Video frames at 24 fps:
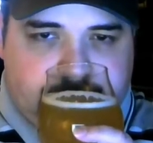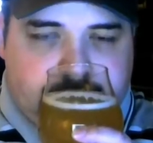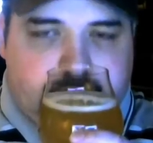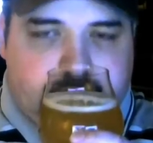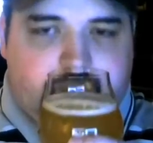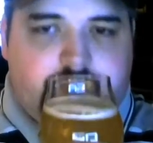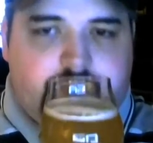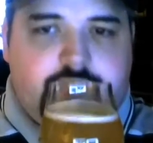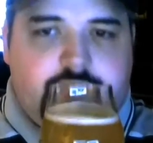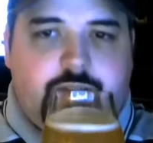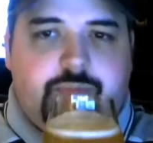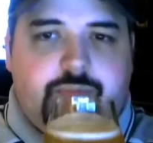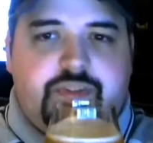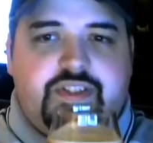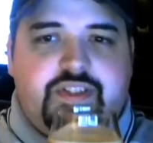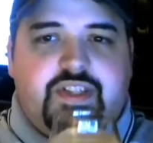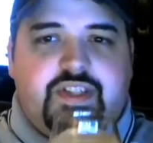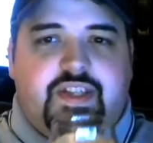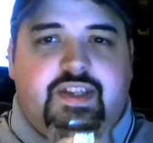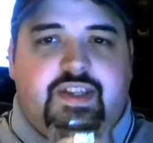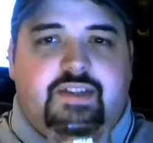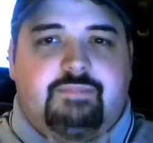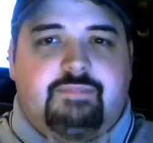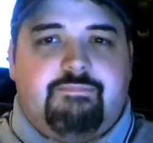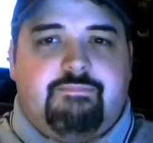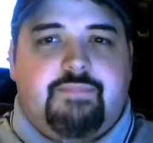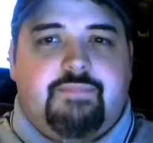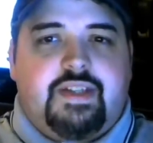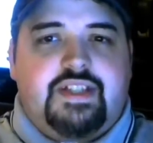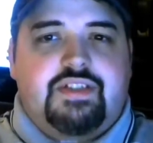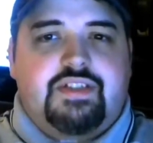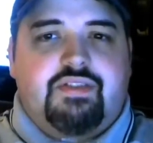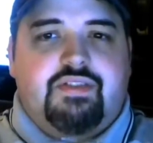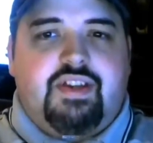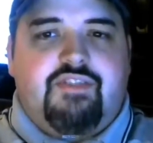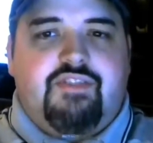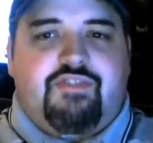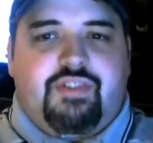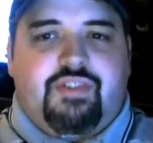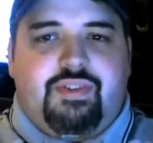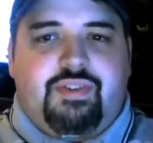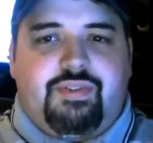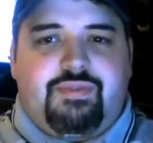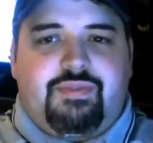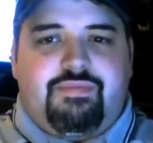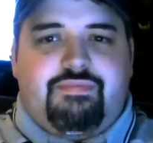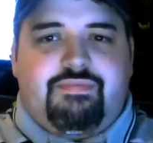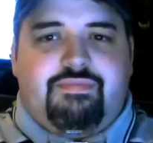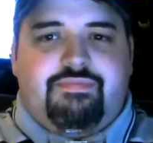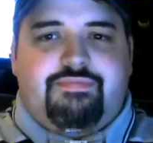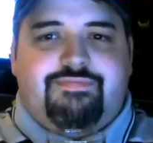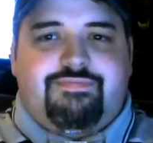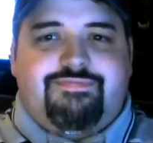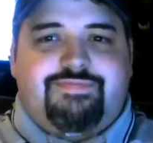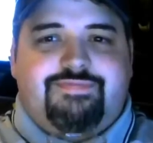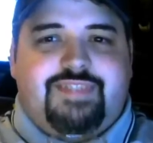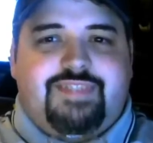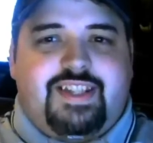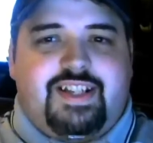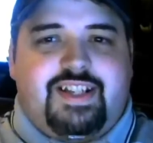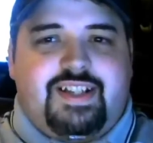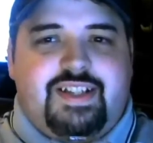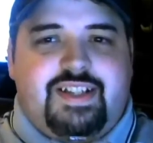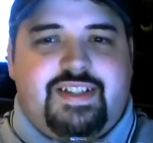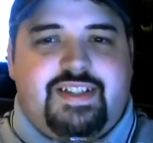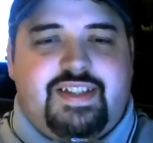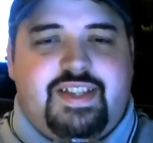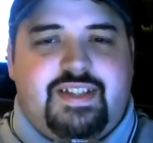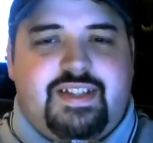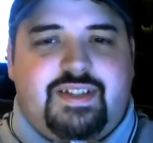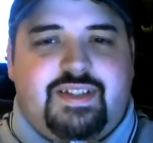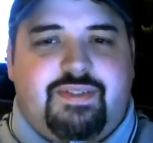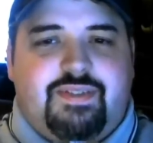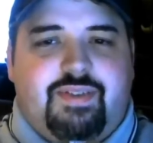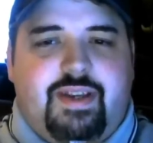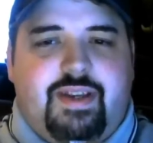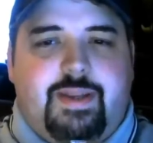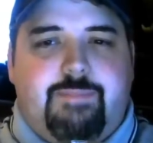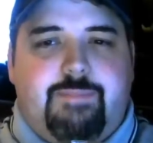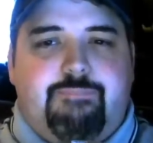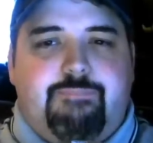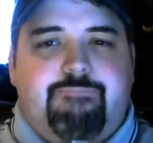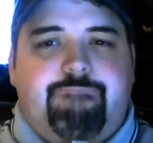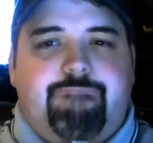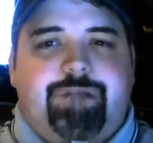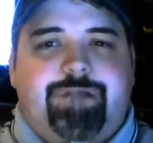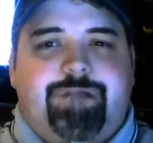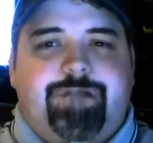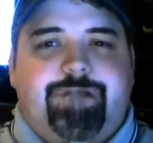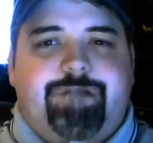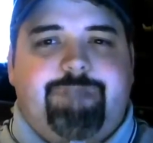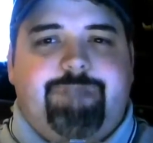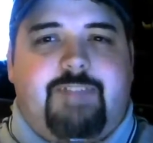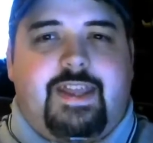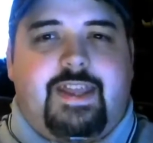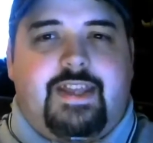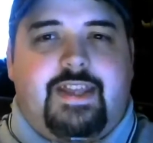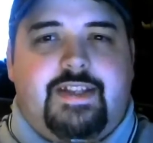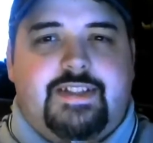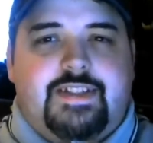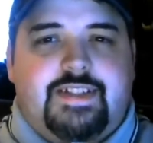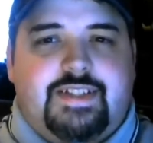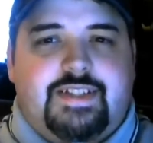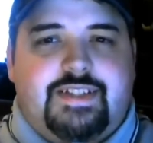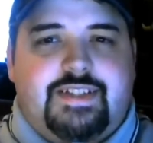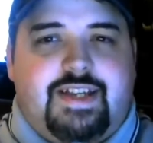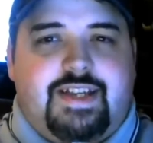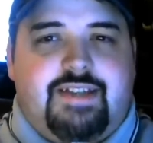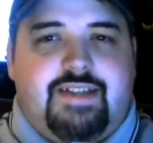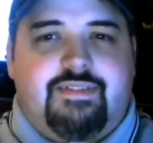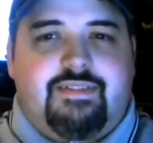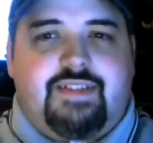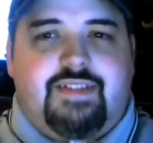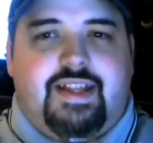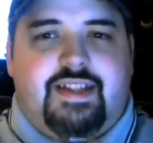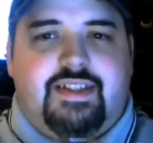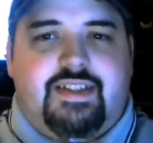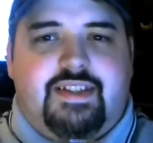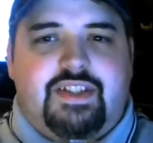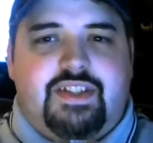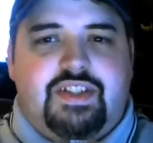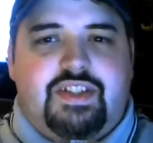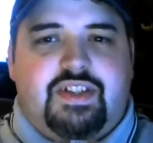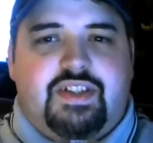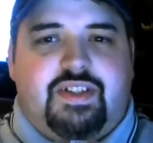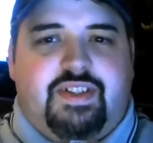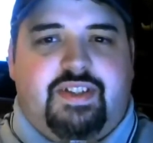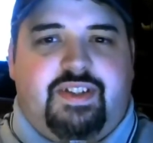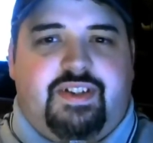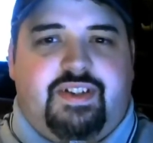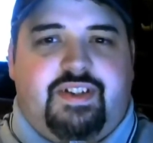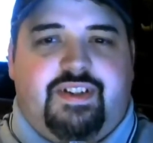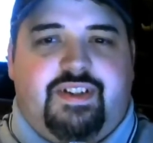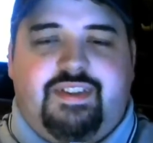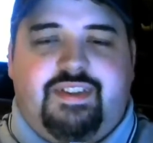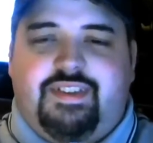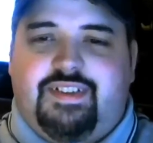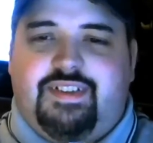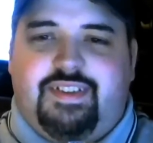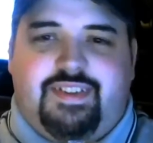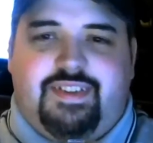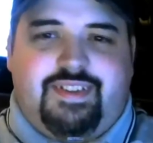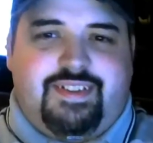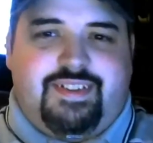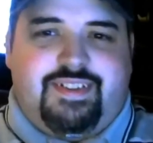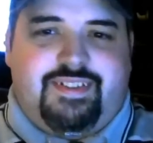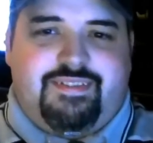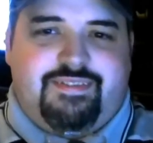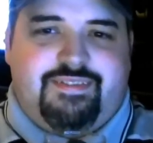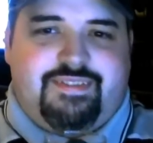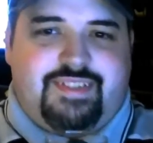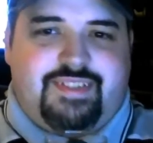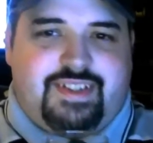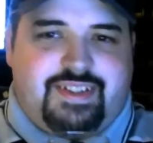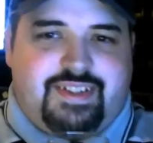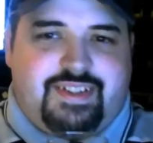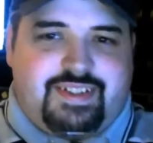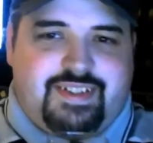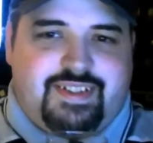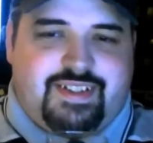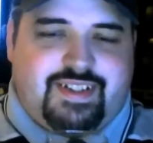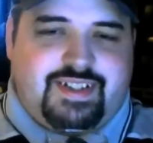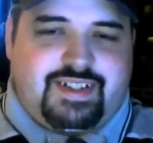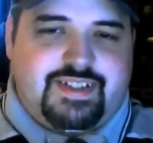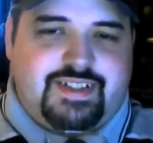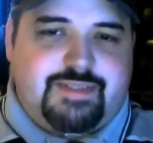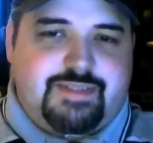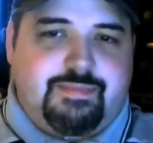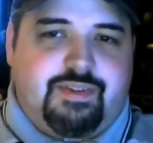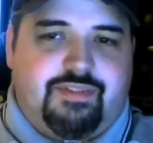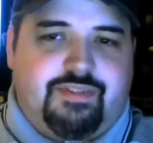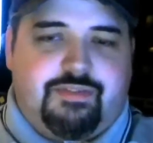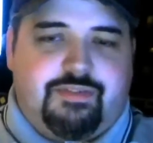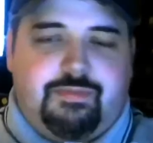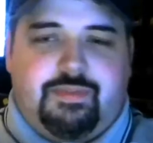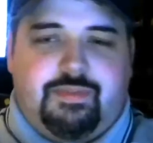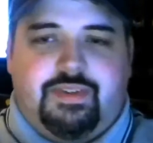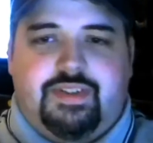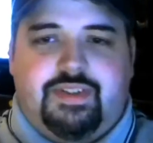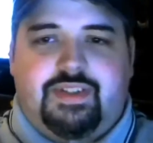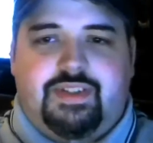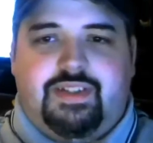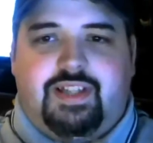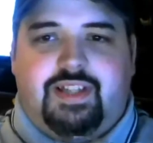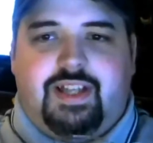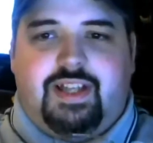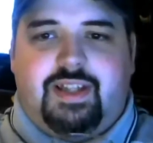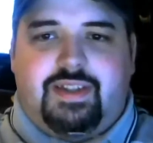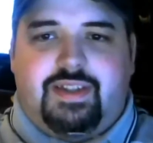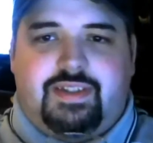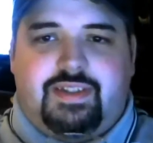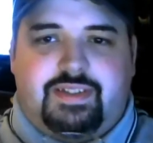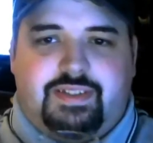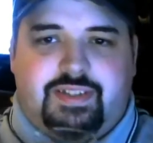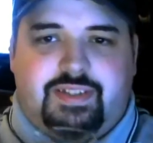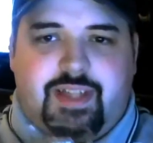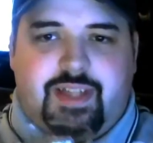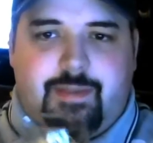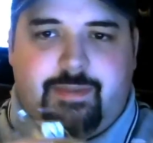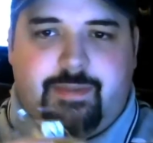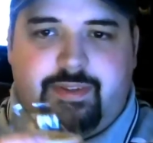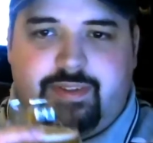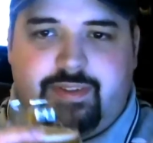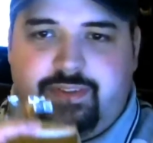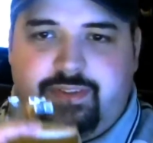It's almost like it's grapefruit, get a nice hint of grape, and it's got that dish cleaner, that kind of smell from the lemon.